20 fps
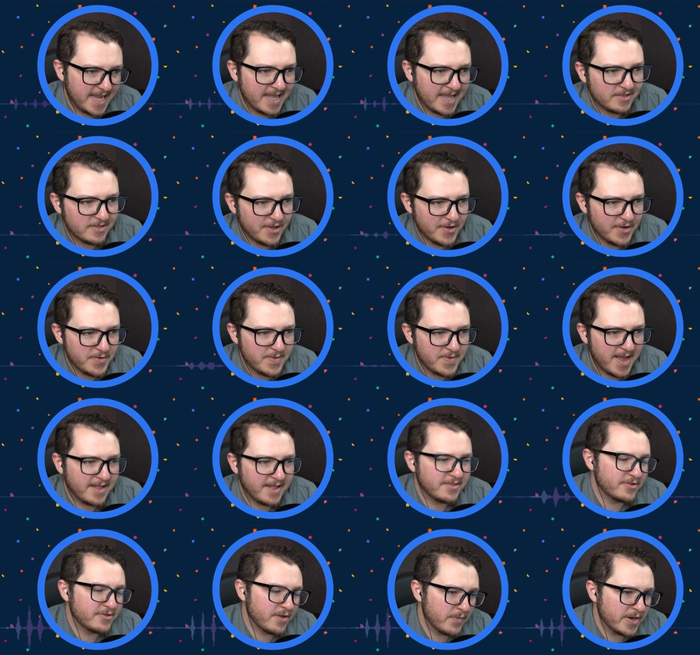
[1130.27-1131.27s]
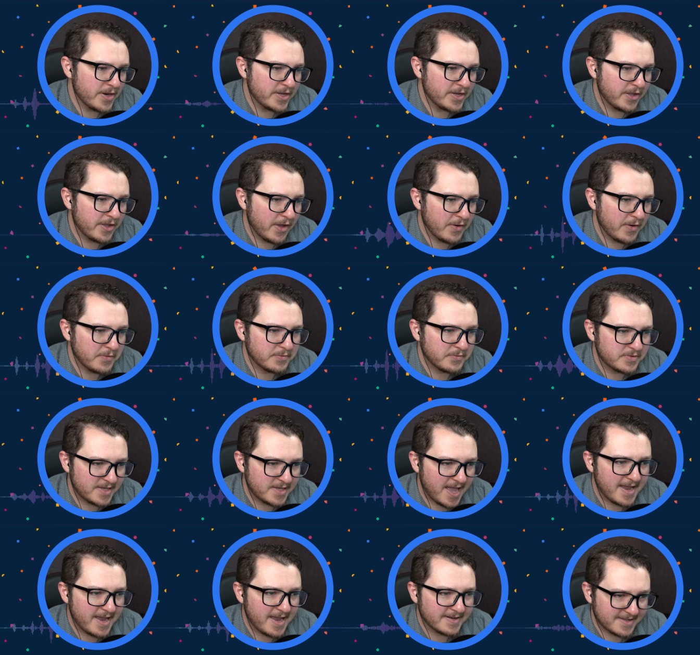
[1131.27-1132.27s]

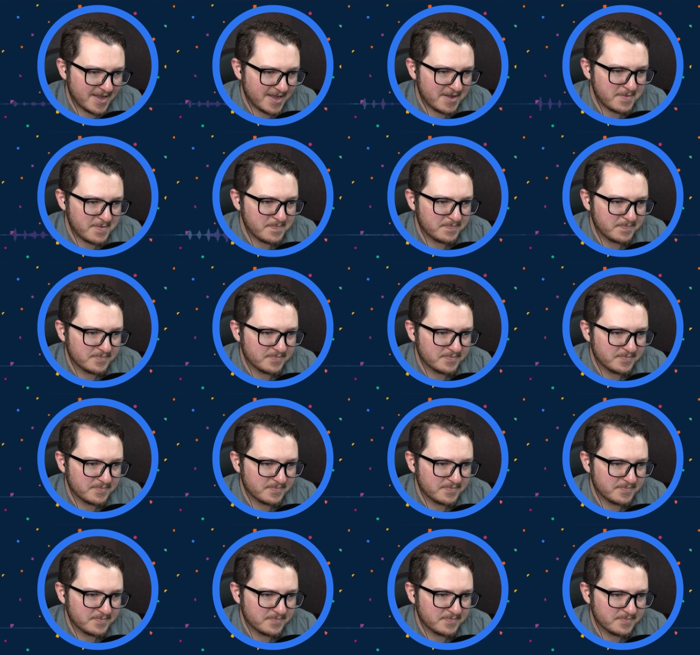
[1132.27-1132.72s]
hello@zoneandco.com.